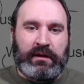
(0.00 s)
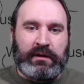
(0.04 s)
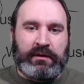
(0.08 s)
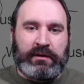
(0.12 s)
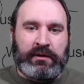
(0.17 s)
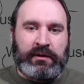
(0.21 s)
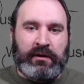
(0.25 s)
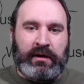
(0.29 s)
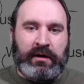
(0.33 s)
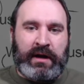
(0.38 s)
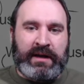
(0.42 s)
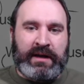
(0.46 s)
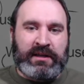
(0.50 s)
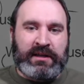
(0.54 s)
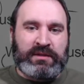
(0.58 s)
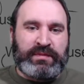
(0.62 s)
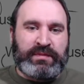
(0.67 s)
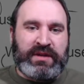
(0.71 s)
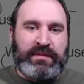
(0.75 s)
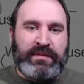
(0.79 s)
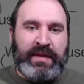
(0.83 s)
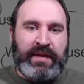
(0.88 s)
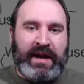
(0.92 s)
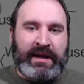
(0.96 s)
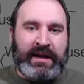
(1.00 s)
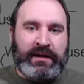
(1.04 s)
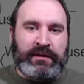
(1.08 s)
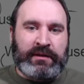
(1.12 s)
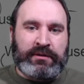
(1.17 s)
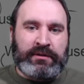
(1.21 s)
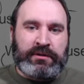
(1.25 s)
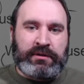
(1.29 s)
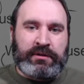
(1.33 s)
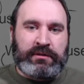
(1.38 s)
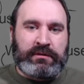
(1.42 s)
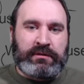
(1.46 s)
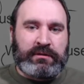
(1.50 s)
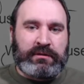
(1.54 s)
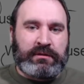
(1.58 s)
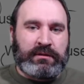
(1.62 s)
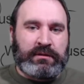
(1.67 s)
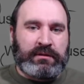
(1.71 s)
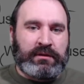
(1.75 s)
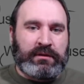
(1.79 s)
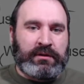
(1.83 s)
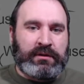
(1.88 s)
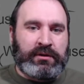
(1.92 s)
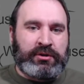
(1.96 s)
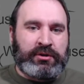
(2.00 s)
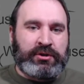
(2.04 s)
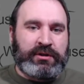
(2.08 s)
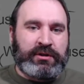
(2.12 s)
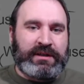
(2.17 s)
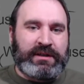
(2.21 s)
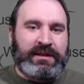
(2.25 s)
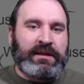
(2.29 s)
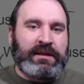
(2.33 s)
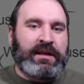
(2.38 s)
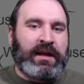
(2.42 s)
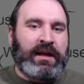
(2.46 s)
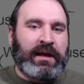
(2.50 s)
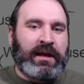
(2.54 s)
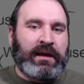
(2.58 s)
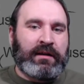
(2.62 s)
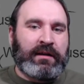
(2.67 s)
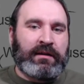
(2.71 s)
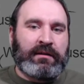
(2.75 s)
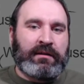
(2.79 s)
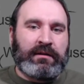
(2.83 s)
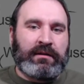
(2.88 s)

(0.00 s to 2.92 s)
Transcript: Your ISP package should indicate